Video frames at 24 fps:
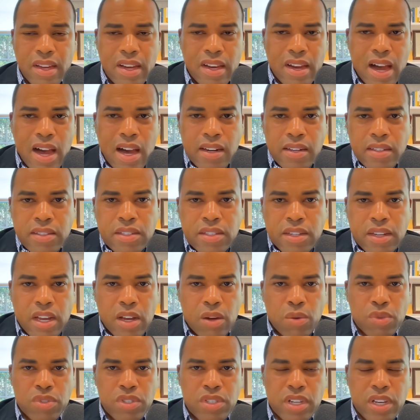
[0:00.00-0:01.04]
Yeah, honestly,
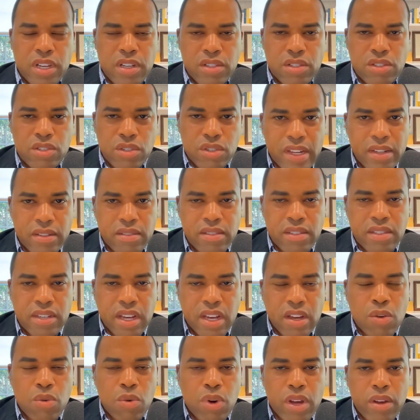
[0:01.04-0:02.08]
I would say that
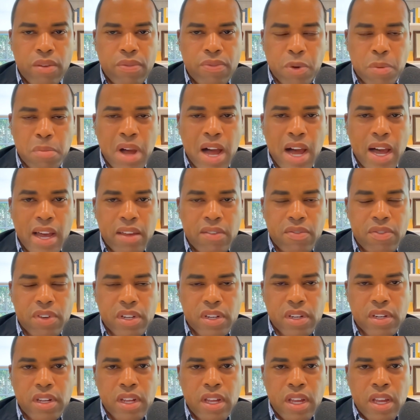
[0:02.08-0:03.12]
segue from
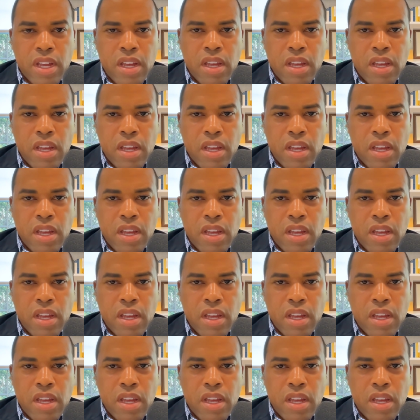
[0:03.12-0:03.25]
Ivan,